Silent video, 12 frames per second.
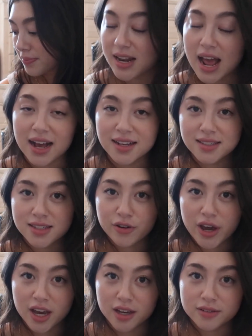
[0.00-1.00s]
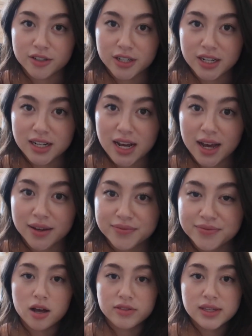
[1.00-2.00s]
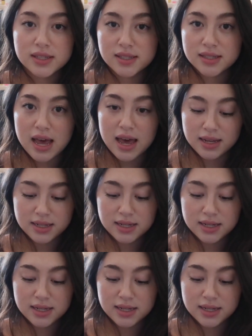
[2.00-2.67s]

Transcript: next, okay, you're gonna die. I got this set.